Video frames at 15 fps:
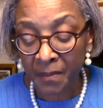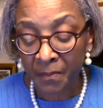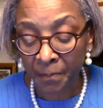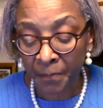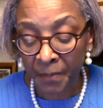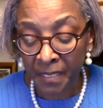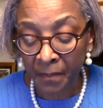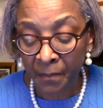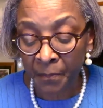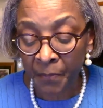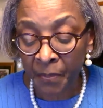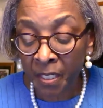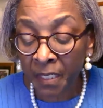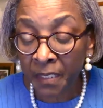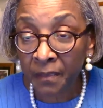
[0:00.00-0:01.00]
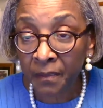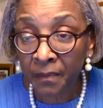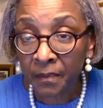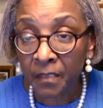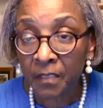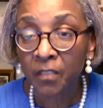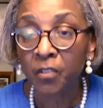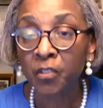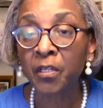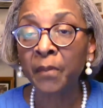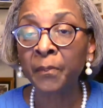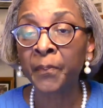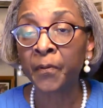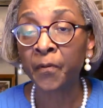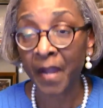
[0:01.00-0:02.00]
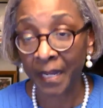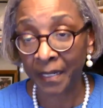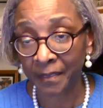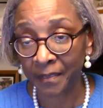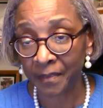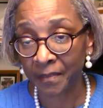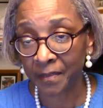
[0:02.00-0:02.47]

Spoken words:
be put to practice.